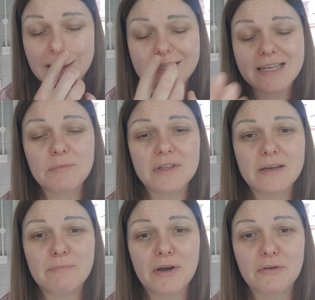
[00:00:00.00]
same with
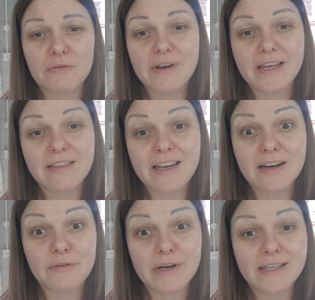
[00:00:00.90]
the micro ring and the
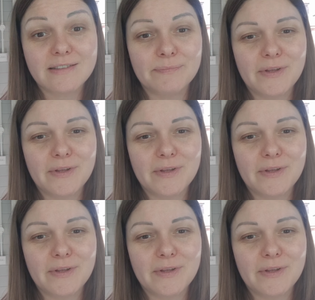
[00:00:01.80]
nano rings.